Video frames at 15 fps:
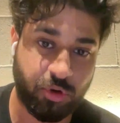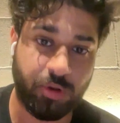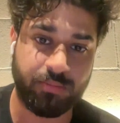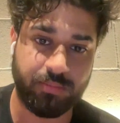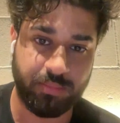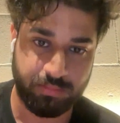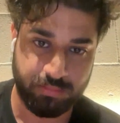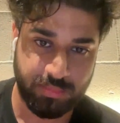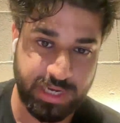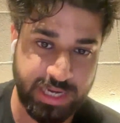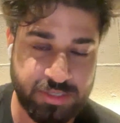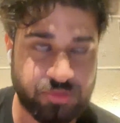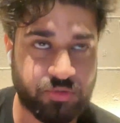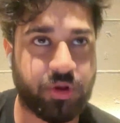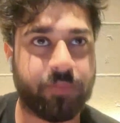from
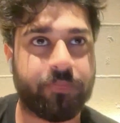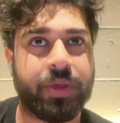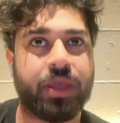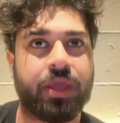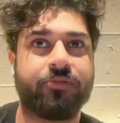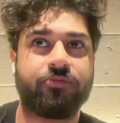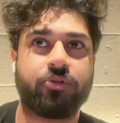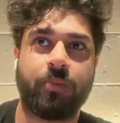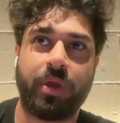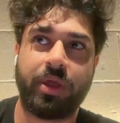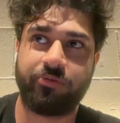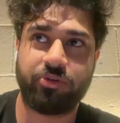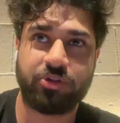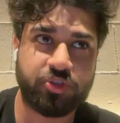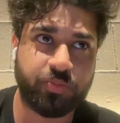lead scraping,
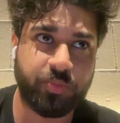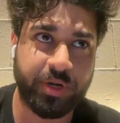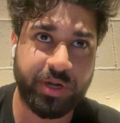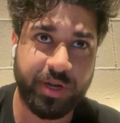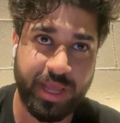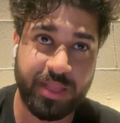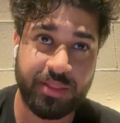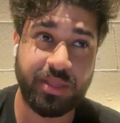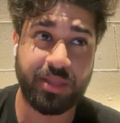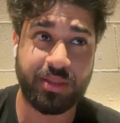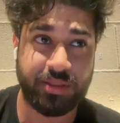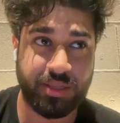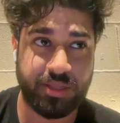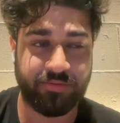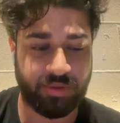from enrichment, and
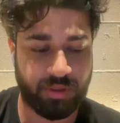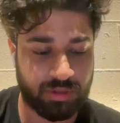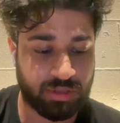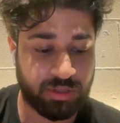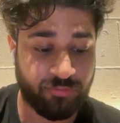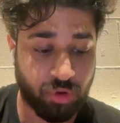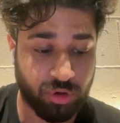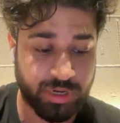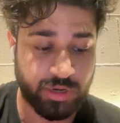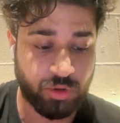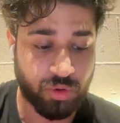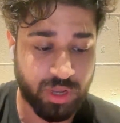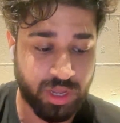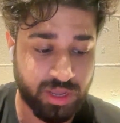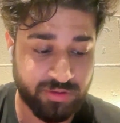then they
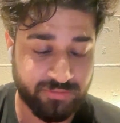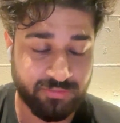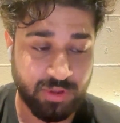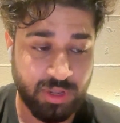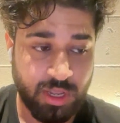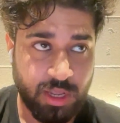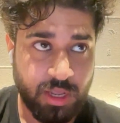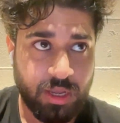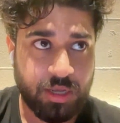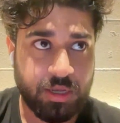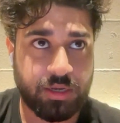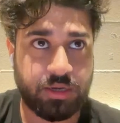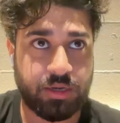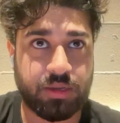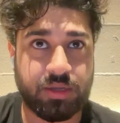wanted to have
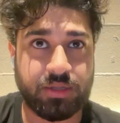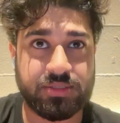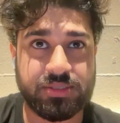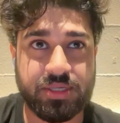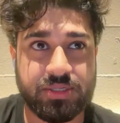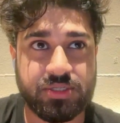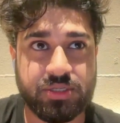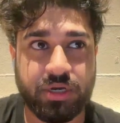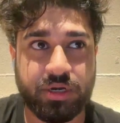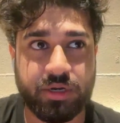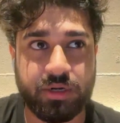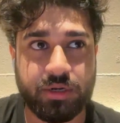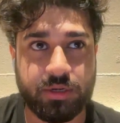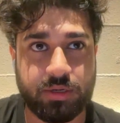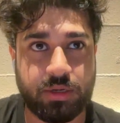
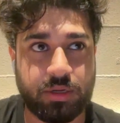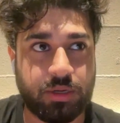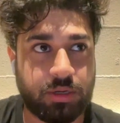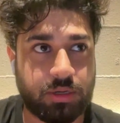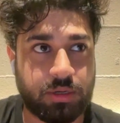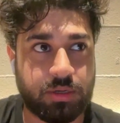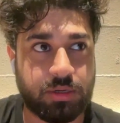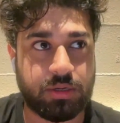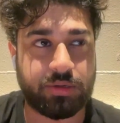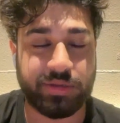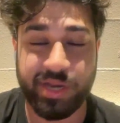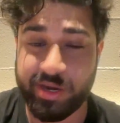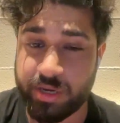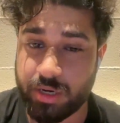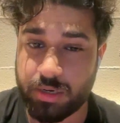consistent
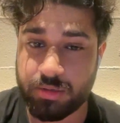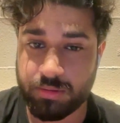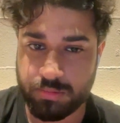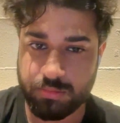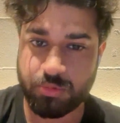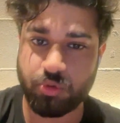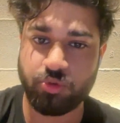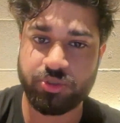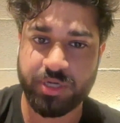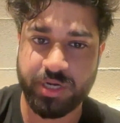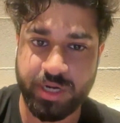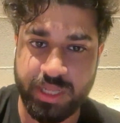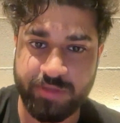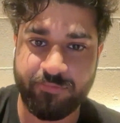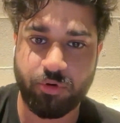data to
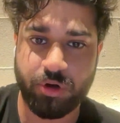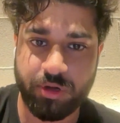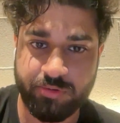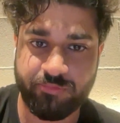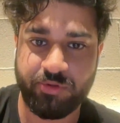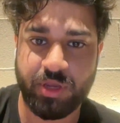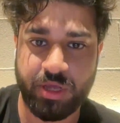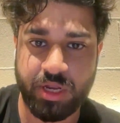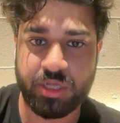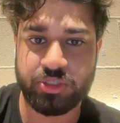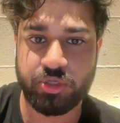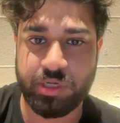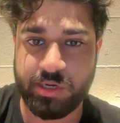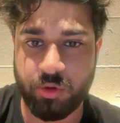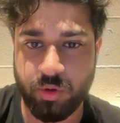study what we are
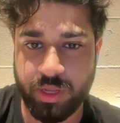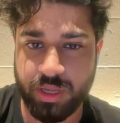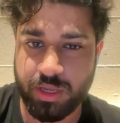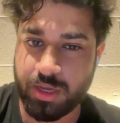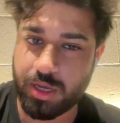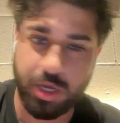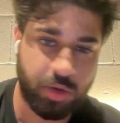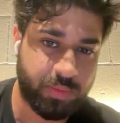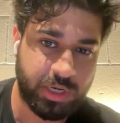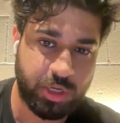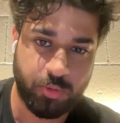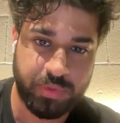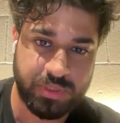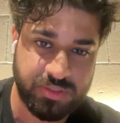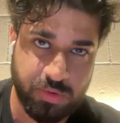actually doing, how
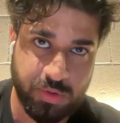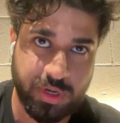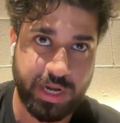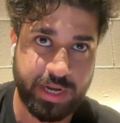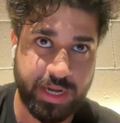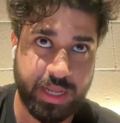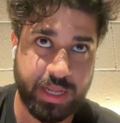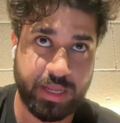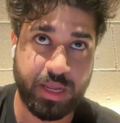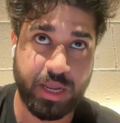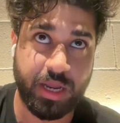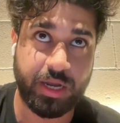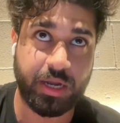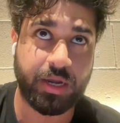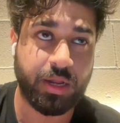many opens we are
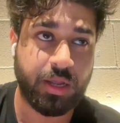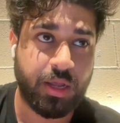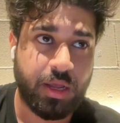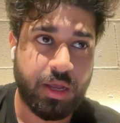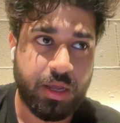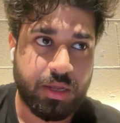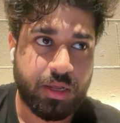getting, and